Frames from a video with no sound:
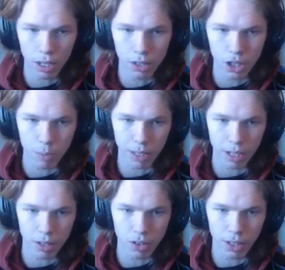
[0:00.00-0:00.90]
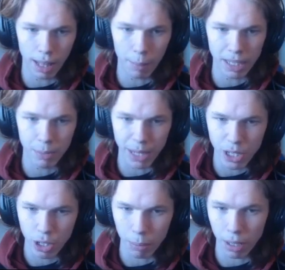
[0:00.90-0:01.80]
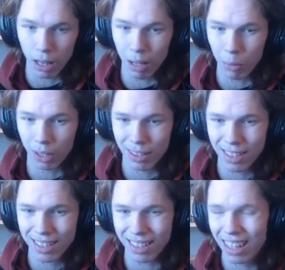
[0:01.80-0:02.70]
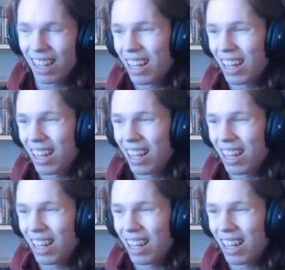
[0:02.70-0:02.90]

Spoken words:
just because that makes beach clip a lot more consistent.